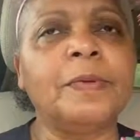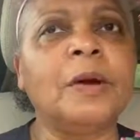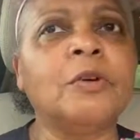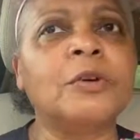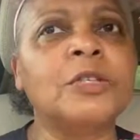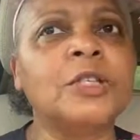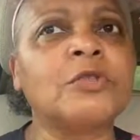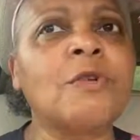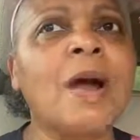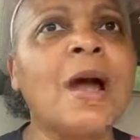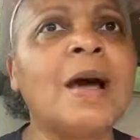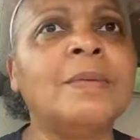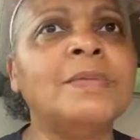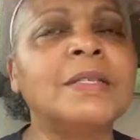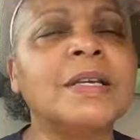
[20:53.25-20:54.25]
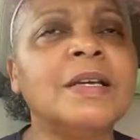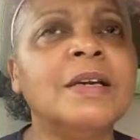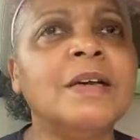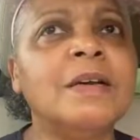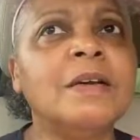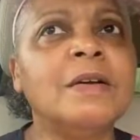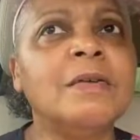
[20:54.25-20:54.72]
or describes
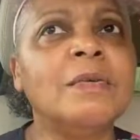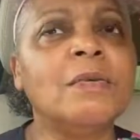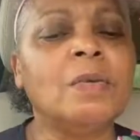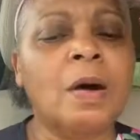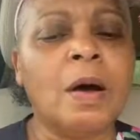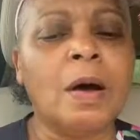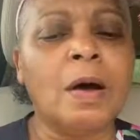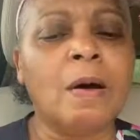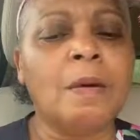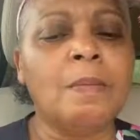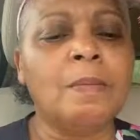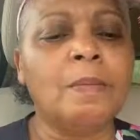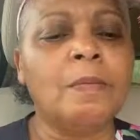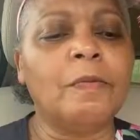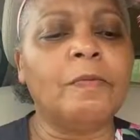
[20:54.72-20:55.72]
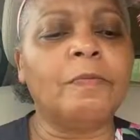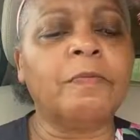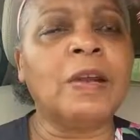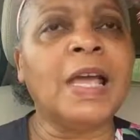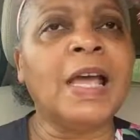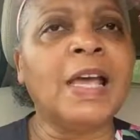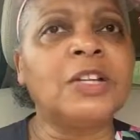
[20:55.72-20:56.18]
um,
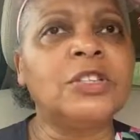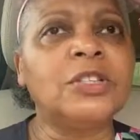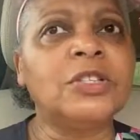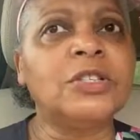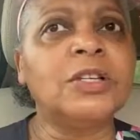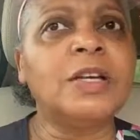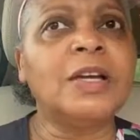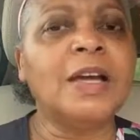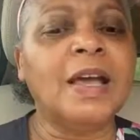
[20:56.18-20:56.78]
flesh